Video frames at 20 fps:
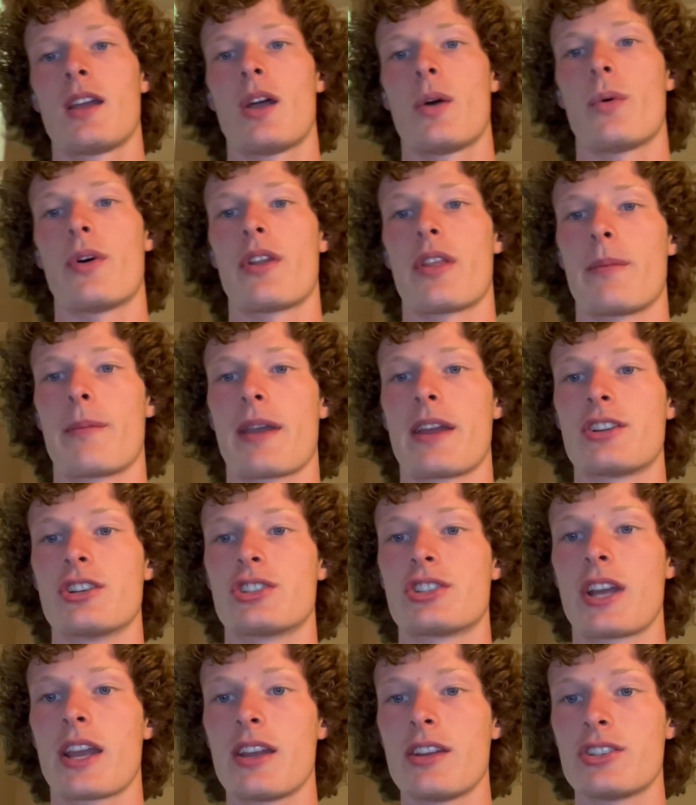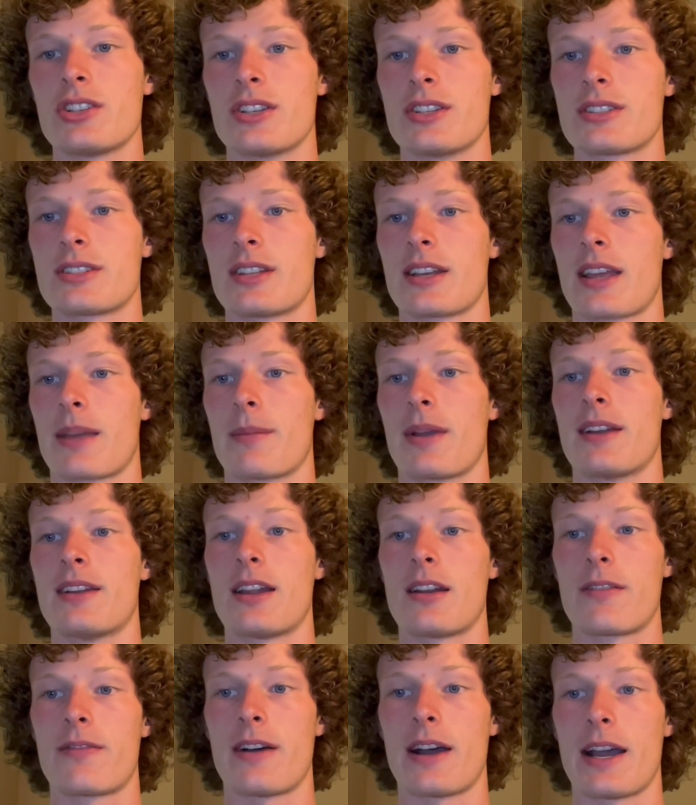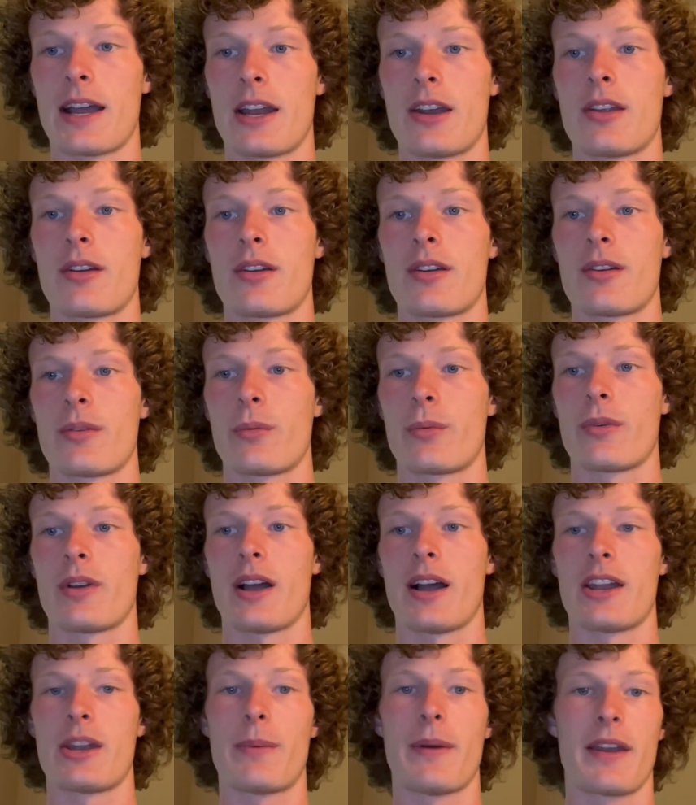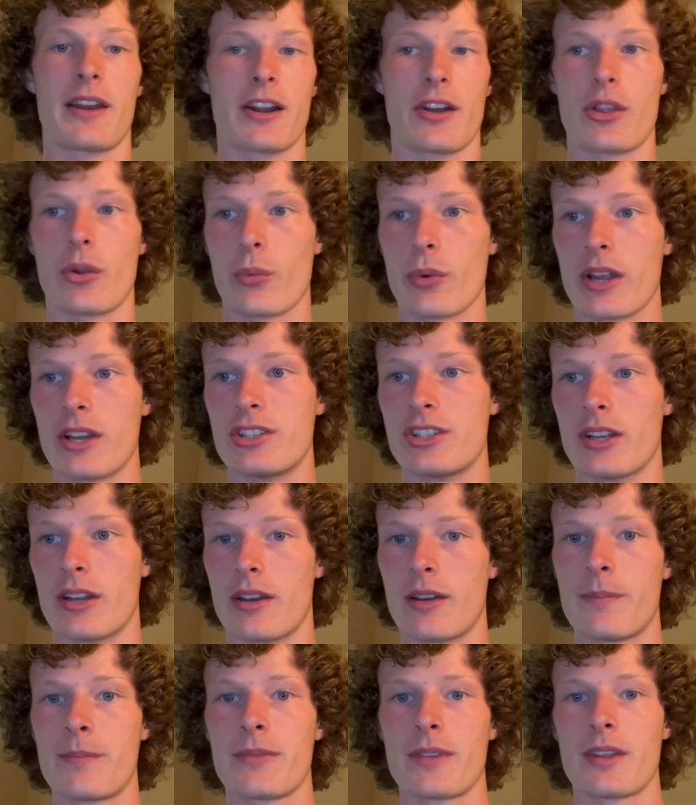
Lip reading: One of the major changes that can be identified, depending on the region,